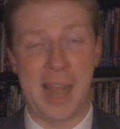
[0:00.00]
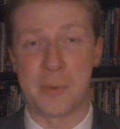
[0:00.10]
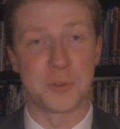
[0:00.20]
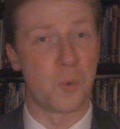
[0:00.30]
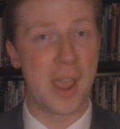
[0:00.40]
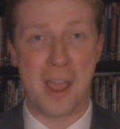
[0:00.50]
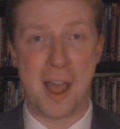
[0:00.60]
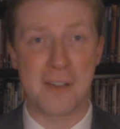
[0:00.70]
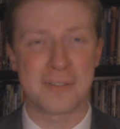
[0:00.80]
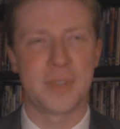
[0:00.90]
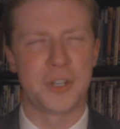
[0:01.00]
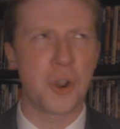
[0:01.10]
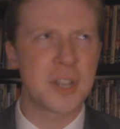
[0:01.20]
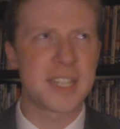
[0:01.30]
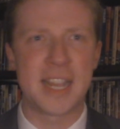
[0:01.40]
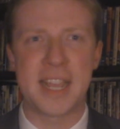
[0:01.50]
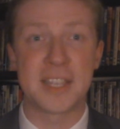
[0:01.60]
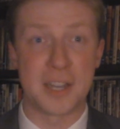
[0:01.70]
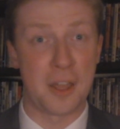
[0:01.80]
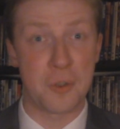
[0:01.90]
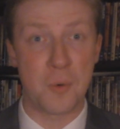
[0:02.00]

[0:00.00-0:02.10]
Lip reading: I was way off. Dark City is another